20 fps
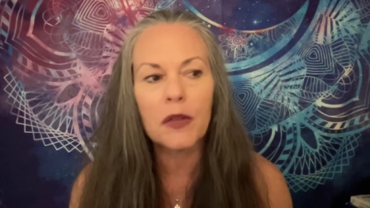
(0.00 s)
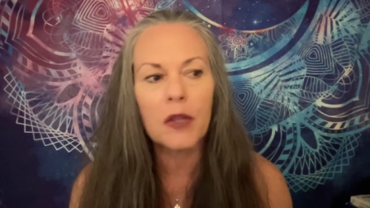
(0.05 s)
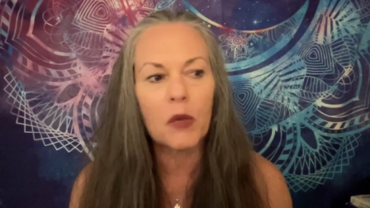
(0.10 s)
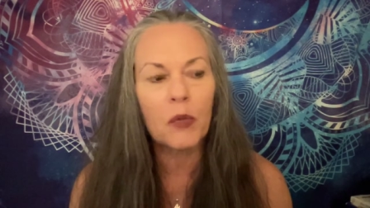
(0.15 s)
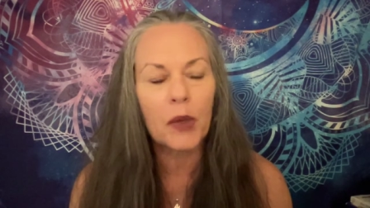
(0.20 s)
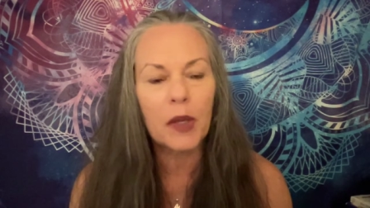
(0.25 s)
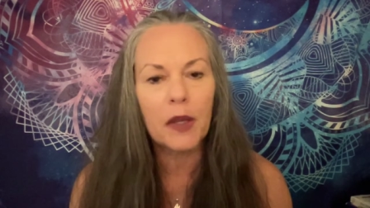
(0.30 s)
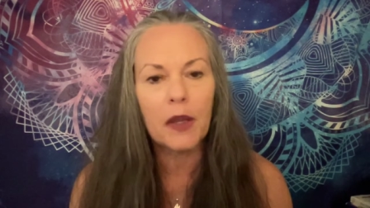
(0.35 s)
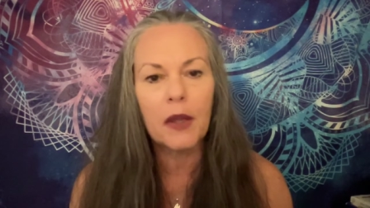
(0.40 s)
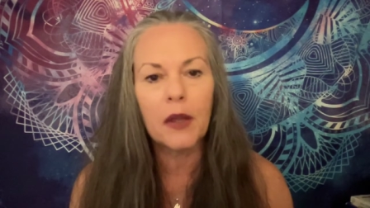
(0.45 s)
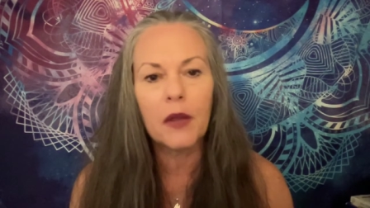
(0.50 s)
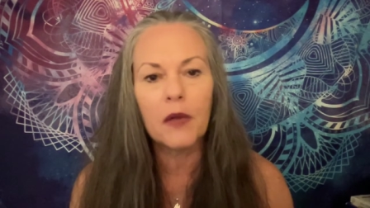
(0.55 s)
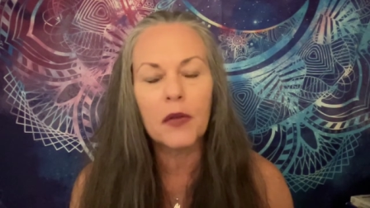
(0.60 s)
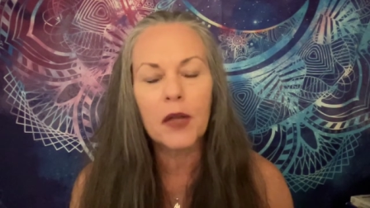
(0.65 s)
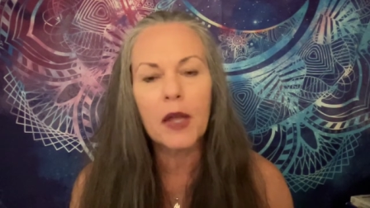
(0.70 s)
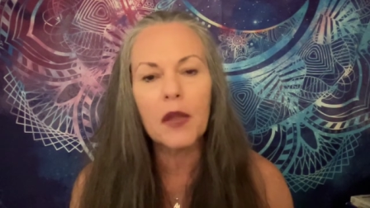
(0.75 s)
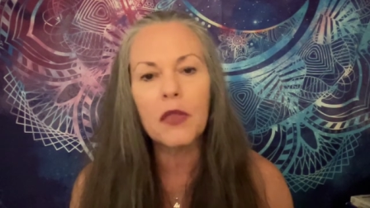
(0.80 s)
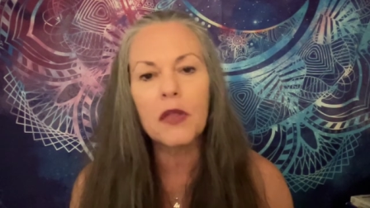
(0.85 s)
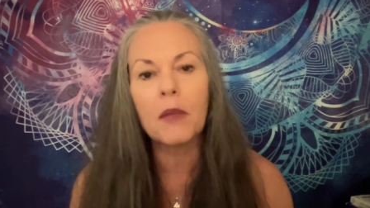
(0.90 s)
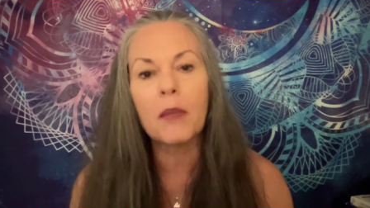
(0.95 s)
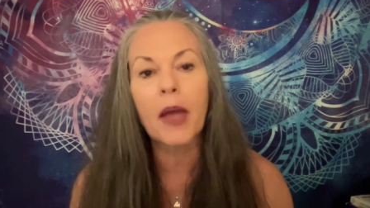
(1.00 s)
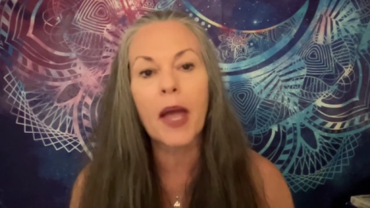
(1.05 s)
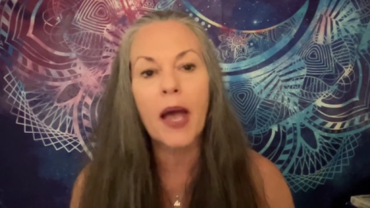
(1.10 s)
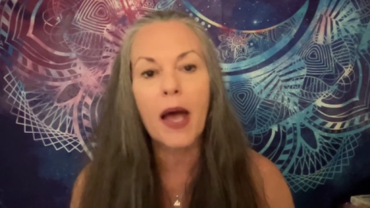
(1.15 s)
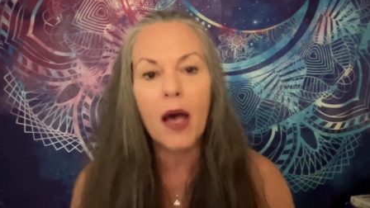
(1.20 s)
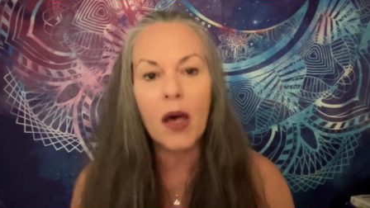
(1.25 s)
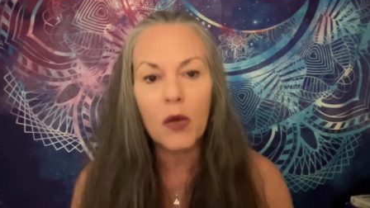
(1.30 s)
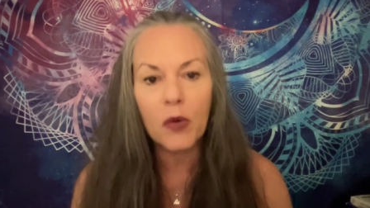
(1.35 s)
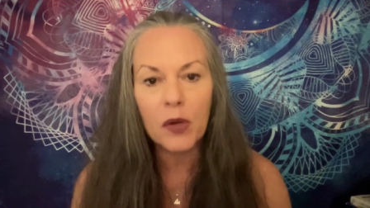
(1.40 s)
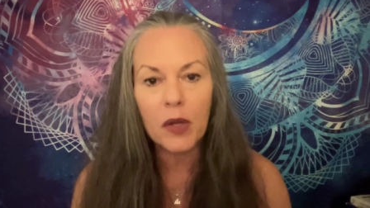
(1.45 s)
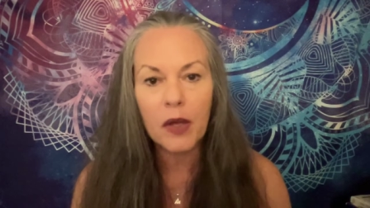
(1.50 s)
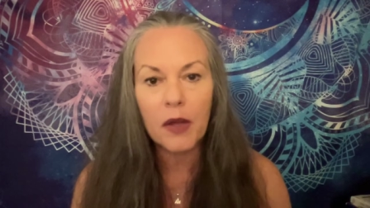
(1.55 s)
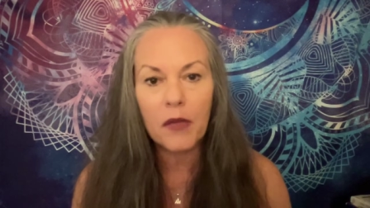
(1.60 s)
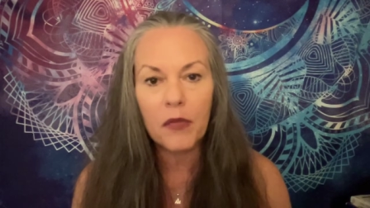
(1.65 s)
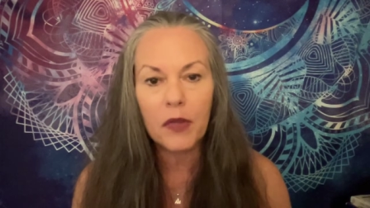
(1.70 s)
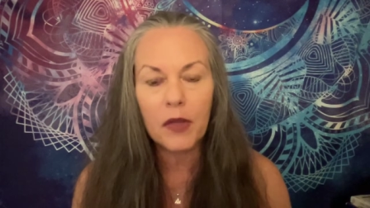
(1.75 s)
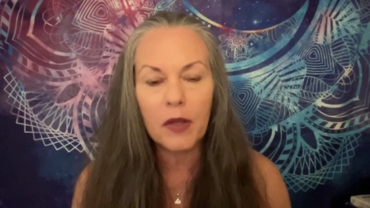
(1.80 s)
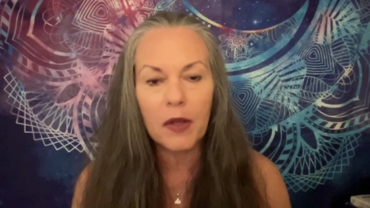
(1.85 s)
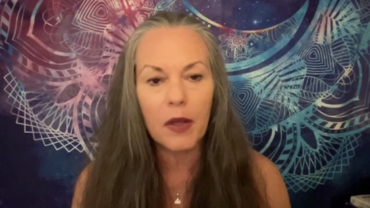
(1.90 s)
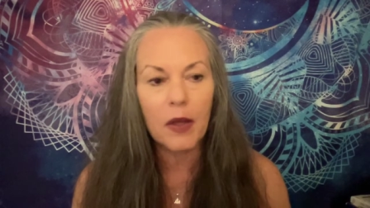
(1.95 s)
Then we take them out of
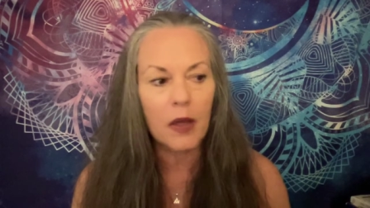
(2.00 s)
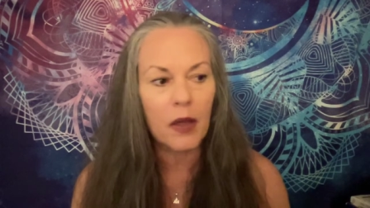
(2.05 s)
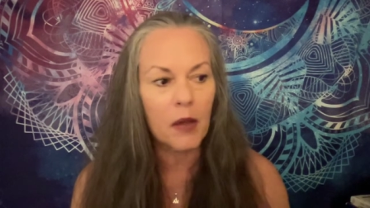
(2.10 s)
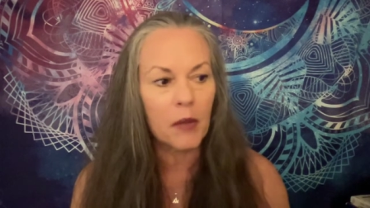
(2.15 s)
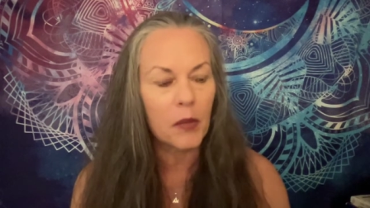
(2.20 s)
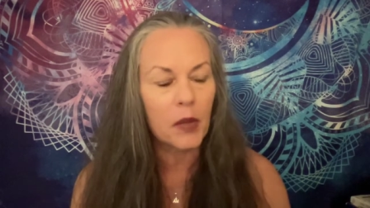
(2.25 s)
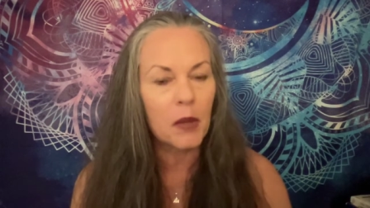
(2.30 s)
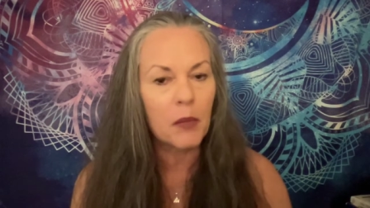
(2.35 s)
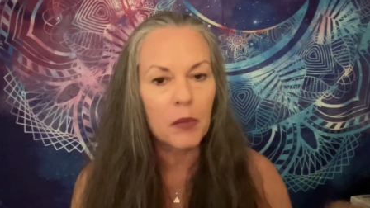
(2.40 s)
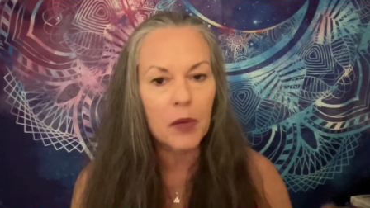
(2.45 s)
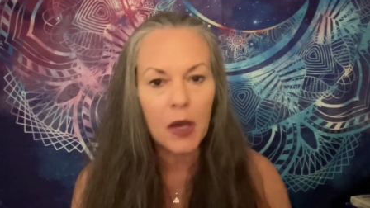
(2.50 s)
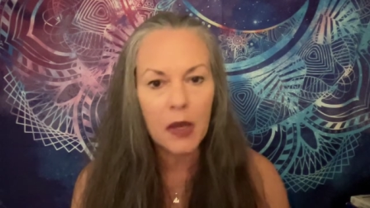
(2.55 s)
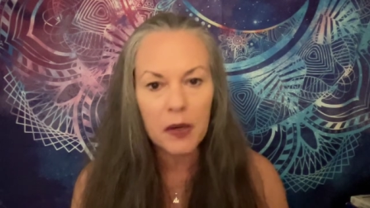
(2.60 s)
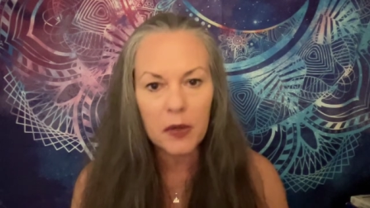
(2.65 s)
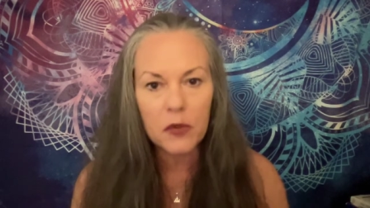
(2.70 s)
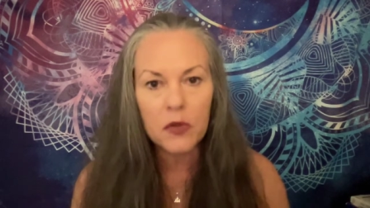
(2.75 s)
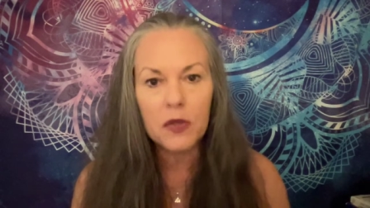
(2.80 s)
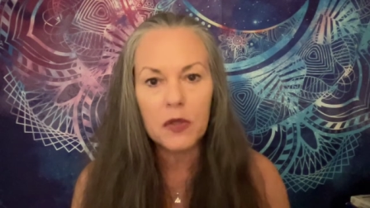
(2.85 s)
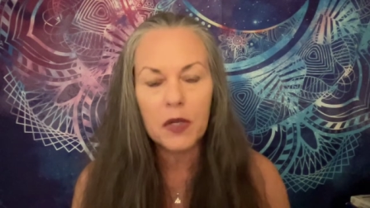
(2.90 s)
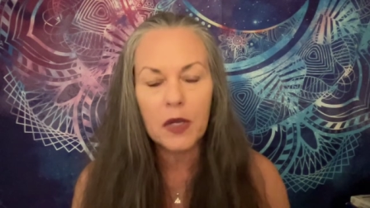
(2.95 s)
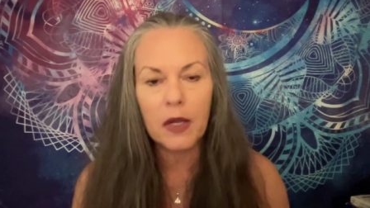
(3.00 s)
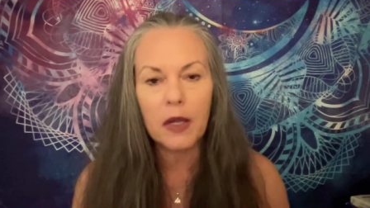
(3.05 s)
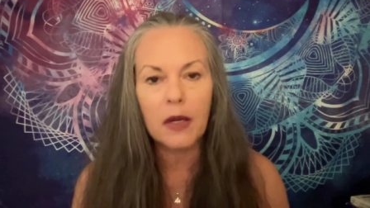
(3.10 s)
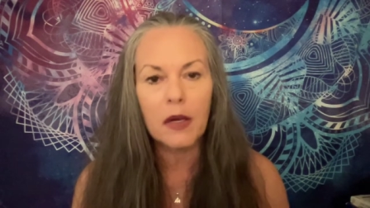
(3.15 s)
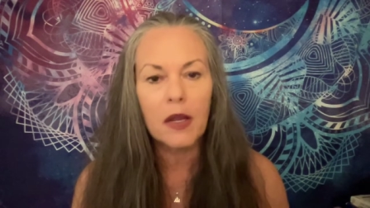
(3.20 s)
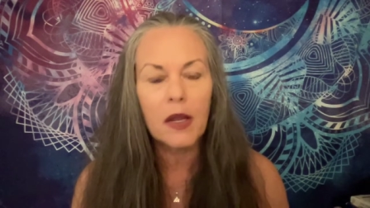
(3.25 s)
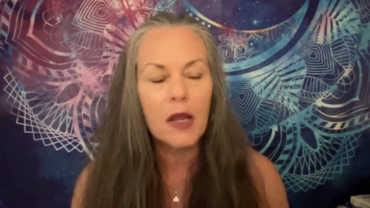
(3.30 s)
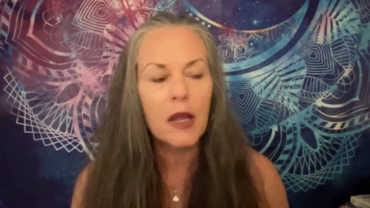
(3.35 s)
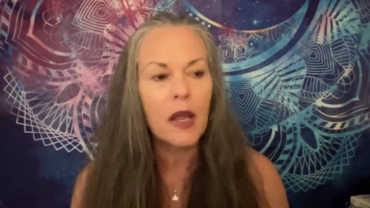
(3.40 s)
the um, hypnotic state,